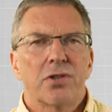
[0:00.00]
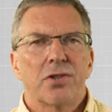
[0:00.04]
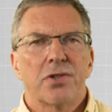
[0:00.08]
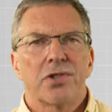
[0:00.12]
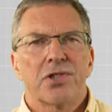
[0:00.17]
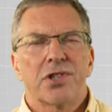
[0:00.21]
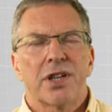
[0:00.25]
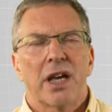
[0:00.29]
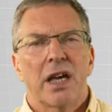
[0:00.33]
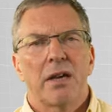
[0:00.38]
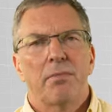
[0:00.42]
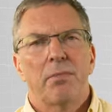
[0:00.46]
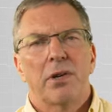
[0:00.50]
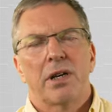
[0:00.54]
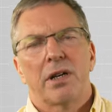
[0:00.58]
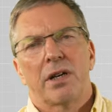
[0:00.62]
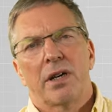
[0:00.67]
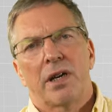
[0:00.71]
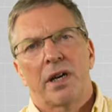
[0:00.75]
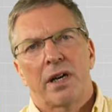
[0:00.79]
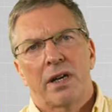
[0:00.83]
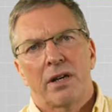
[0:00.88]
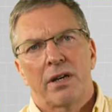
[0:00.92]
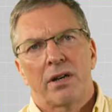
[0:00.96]
statement,
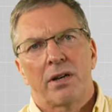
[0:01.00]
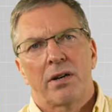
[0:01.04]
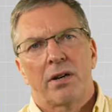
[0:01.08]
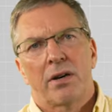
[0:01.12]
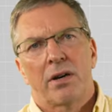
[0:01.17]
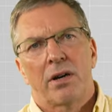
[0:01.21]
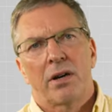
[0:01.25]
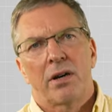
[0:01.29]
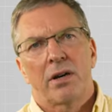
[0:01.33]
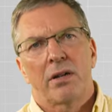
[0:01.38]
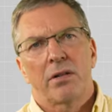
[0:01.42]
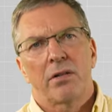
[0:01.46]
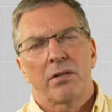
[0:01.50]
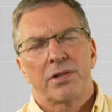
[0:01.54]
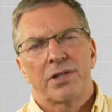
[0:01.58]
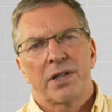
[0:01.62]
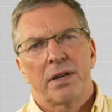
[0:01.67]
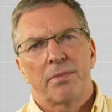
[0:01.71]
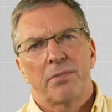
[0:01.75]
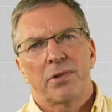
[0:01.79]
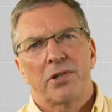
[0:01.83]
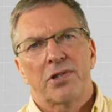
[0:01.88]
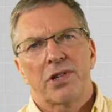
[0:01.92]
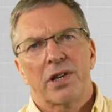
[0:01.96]
and I'll
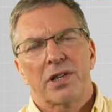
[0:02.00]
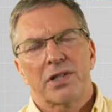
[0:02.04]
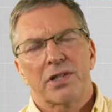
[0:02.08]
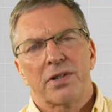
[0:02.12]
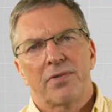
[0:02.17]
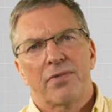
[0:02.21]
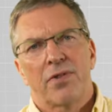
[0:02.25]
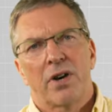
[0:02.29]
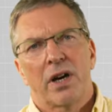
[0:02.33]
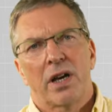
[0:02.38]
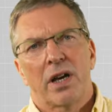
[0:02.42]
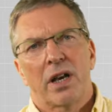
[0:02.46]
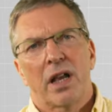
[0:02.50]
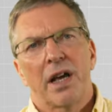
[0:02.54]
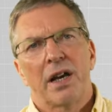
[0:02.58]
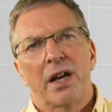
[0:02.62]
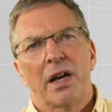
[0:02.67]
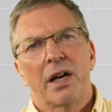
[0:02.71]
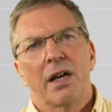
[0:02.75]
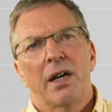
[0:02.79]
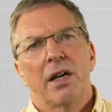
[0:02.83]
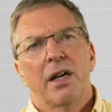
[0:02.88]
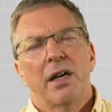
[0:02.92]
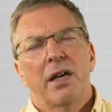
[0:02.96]
attempt to justify it
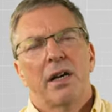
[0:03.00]
later.